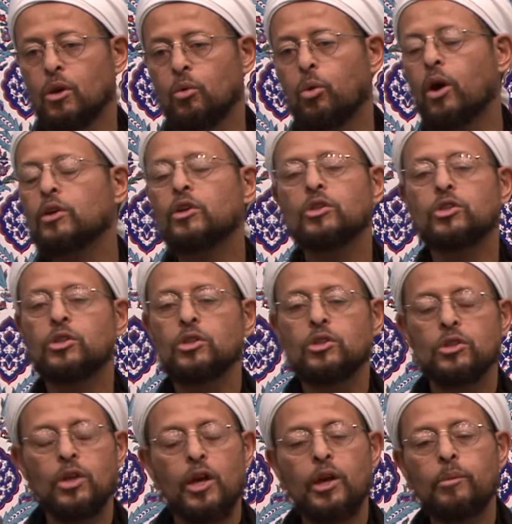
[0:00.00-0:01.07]
What does he
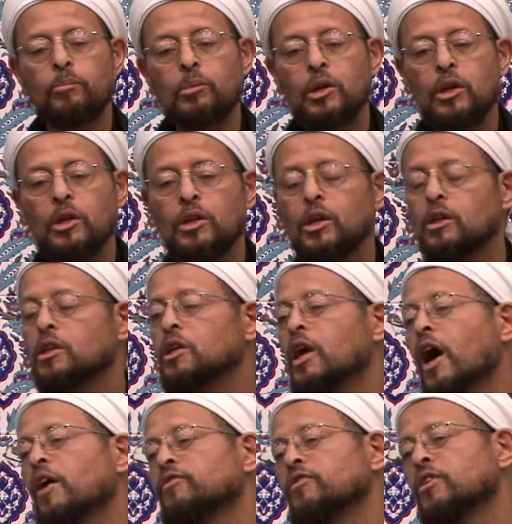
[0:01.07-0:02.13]
say immediately
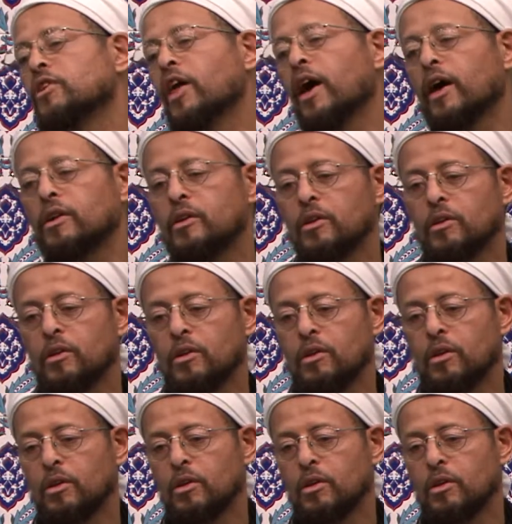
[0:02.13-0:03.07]
after that?